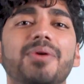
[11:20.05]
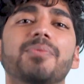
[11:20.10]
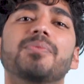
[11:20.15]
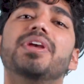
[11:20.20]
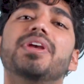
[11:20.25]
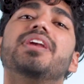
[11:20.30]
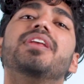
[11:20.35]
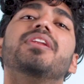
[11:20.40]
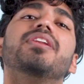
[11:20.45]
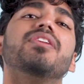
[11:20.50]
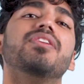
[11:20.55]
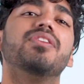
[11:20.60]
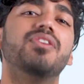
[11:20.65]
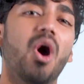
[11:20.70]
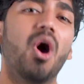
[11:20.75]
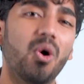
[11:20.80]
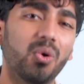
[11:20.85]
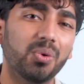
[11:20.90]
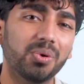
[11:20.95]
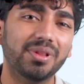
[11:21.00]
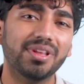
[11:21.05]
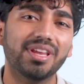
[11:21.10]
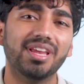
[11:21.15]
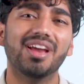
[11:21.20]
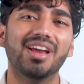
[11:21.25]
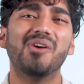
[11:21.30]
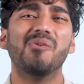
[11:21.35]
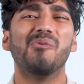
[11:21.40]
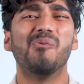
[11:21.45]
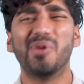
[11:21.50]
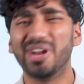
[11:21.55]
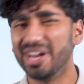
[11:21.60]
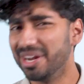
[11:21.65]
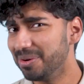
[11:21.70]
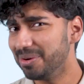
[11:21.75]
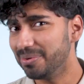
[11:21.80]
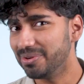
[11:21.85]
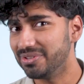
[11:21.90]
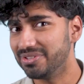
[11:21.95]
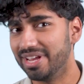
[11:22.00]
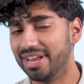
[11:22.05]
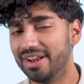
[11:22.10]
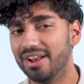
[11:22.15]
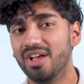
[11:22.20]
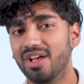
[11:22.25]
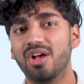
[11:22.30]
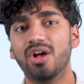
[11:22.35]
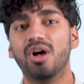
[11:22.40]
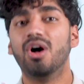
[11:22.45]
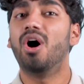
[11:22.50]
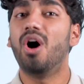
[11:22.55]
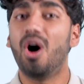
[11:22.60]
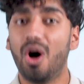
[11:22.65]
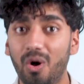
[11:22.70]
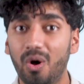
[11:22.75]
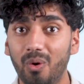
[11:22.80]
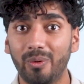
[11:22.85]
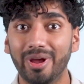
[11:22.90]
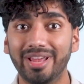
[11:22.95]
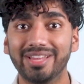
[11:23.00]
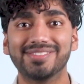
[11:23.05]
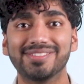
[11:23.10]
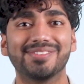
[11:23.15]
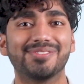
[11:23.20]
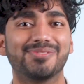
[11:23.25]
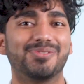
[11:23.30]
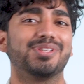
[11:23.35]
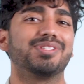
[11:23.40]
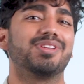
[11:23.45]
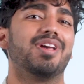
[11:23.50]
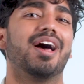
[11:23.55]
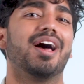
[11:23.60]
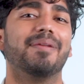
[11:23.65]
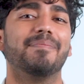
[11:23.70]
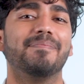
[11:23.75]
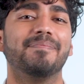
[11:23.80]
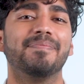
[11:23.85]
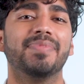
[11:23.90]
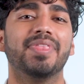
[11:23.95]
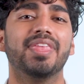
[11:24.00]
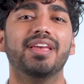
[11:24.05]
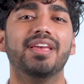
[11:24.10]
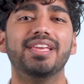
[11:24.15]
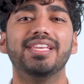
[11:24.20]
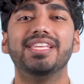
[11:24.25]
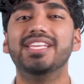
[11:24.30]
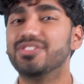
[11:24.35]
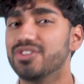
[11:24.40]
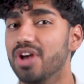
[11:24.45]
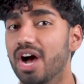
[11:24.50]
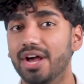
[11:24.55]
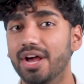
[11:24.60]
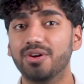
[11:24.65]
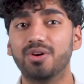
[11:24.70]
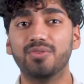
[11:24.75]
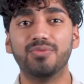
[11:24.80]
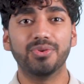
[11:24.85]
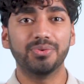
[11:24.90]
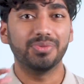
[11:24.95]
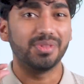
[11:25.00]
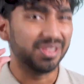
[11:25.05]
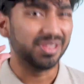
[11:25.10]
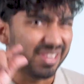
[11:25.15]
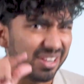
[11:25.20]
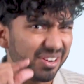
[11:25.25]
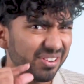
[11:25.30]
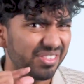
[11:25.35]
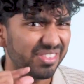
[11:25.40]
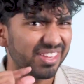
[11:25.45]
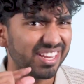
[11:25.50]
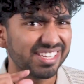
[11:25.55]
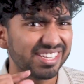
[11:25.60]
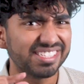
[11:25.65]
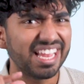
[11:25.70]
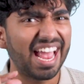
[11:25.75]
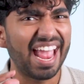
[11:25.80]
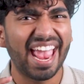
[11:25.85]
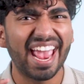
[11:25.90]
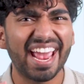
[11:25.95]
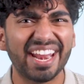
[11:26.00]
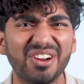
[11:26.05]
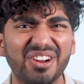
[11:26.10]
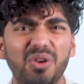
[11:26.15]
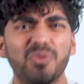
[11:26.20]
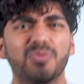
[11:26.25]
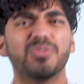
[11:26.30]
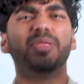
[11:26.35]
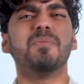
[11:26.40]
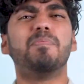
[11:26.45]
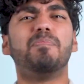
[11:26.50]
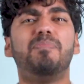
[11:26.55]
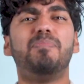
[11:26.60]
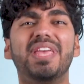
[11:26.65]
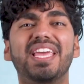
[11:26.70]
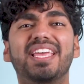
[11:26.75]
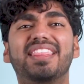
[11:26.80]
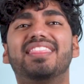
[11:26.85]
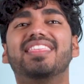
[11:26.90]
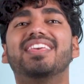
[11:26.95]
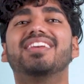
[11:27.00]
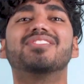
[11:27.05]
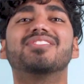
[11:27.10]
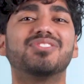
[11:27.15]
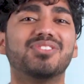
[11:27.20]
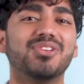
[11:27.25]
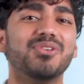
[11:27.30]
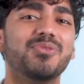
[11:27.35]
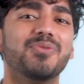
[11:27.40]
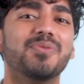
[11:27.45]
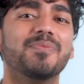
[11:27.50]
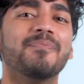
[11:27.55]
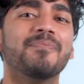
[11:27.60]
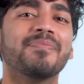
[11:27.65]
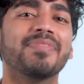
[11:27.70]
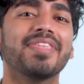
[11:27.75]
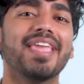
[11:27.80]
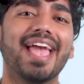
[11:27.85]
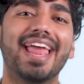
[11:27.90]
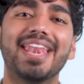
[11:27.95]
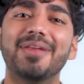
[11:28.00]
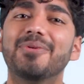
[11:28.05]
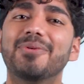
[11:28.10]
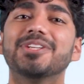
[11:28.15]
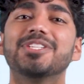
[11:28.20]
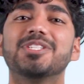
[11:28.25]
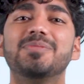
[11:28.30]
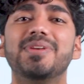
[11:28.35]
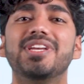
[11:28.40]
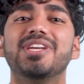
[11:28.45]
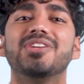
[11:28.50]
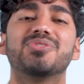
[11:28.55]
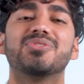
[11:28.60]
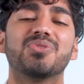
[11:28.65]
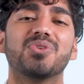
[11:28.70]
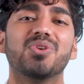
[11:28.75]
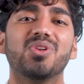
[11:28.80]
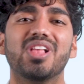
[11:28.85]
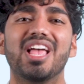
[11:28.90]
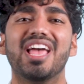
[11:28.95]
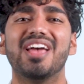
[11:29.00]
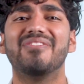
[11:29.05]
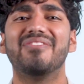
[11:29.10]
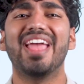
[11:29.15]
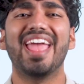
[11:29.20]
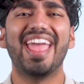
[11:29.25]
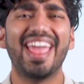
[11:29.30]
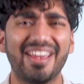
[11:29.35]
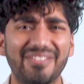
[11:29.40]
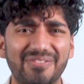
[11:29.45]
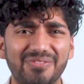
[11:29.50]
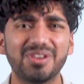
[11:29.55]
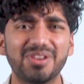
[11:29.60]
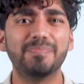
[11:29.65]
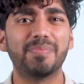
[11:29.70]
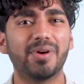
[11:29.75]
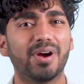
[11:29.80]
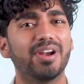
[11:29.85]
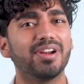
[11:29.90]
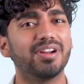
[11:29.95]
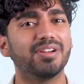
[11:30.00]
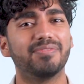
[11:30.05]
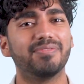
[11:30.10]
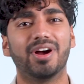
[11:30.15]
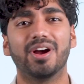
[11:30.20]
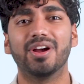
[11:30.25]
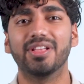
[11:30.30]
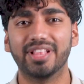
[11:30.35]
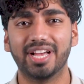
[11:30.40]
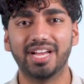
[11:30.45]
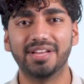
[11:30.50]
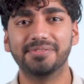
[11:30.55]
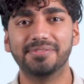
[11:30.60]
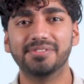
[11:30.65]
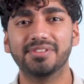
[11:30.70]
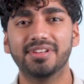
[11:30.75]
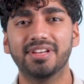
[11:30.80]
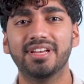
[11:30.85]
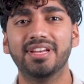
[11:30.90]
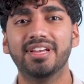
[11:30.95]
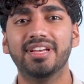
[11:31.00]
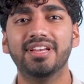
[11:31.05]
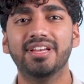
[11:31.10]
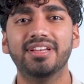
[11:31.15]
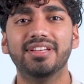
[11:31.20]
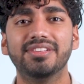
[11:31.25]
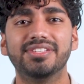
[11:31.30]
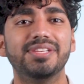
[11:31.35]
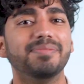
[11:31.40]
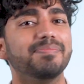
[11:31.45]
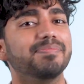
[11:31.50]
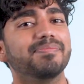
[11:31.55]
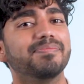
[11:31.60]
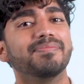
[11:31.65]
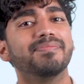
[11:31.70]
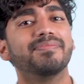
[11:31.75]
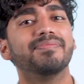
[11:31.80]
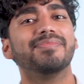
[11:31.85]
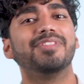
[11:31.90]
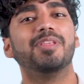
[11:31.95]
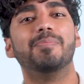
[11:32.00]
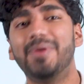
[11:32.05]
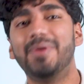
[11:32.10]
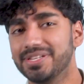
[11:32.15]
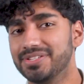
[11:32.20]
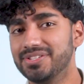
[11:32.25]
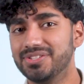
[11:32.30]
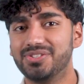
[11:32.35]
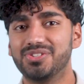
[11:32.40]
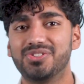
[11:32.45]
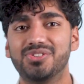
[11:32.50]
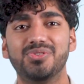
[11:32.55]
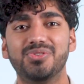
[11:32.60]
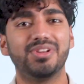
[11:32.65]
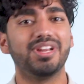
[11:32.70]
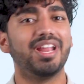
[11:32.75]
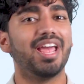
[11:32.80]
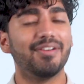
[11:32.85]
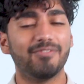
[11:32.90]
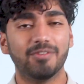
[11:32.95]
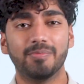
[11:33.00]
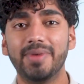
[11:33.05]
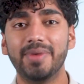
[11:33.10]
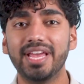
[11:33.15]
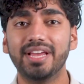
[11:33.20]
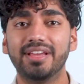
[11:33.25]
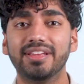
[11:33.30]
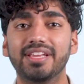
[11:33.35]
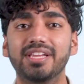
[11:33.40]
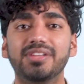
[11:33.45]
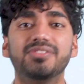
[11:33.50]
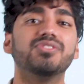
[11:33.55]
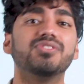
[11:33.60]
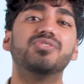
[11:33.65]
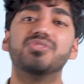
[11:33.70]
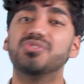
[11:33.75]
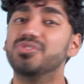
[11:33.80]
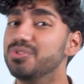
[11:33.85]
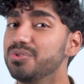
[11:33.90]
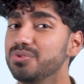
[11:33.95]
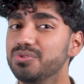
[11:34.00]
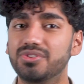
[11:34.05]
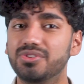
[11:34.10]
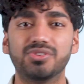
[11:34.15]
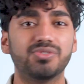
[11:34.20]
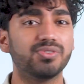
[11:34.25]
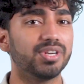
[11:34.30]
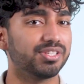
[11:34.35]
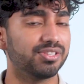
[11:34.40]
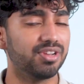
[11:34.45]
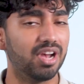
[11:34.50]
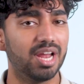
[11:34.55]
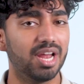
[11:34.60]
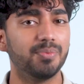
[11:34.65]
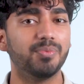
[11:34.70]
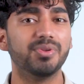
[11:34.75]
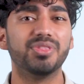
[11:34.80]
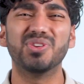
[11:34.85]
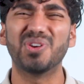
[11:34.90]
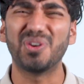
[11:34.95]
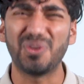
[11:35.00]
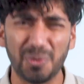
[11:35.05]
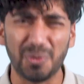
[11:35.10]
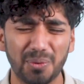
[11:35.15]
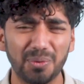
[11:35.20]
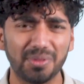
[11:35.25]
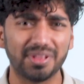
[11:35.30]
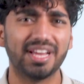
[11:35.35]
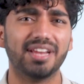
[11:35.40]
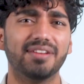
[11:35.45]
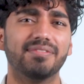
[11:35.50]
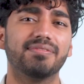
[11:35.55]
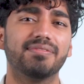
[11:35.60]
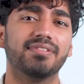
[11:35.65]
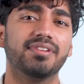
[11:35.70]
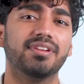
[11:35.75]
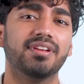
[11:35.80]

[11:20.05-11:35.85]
we can totally 100% always trust God. He's God over the little things and over the big things too. And He wants to be in control of every part of our lives. See, the best decision you can ever make is to choose to trust God with your whole life.